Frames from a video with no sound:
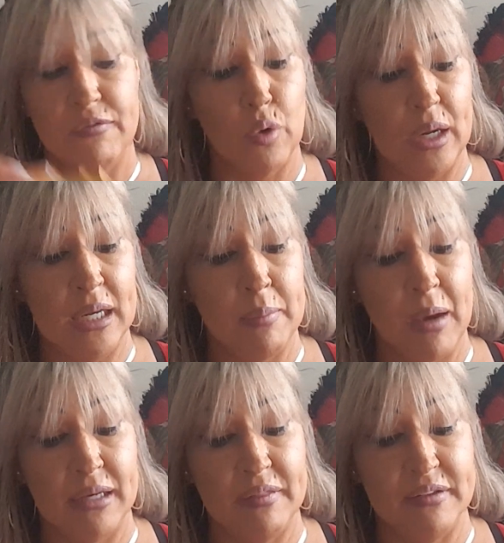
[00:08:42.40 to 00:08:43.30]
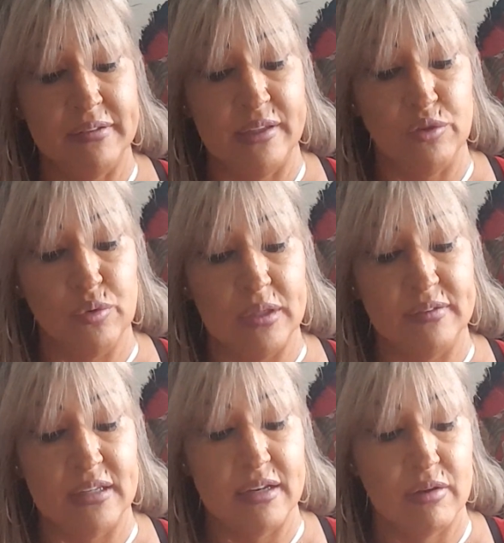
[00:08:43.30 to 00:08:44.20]
for anybody that's
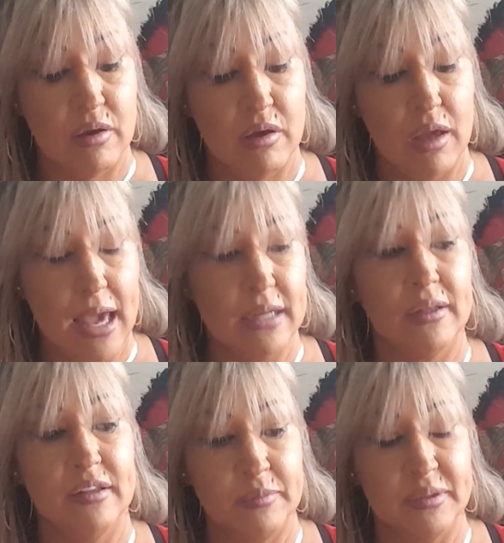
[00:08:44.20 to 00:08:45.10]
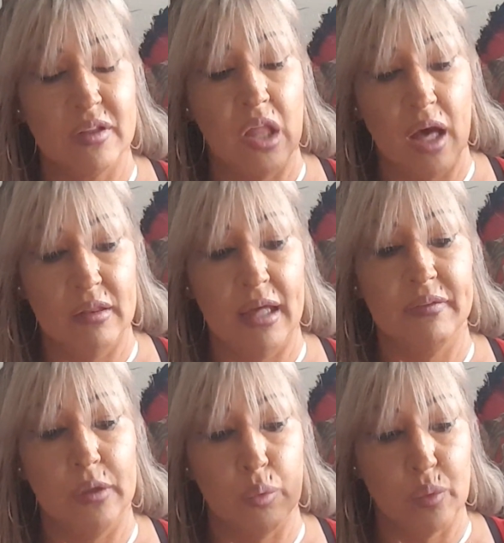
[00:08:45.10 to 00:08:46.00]
interested. And it smells a lot
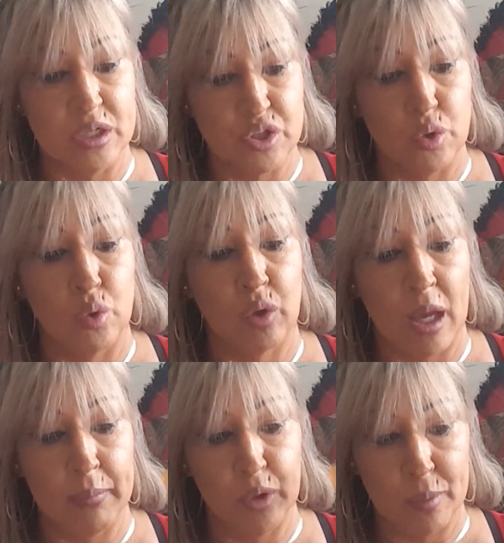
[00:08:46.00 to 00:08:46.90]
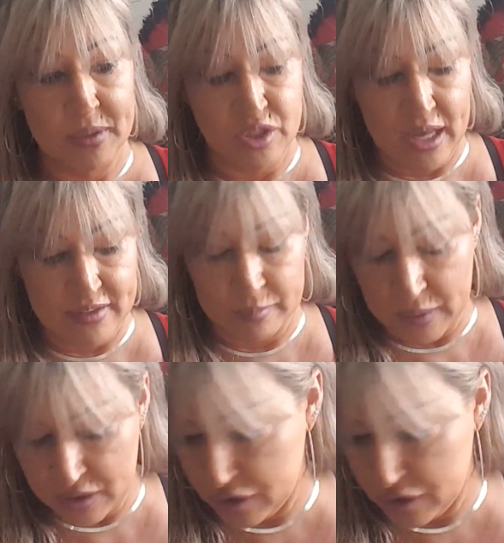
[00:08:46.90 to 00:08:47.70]
like the original Night Blooming Jasmine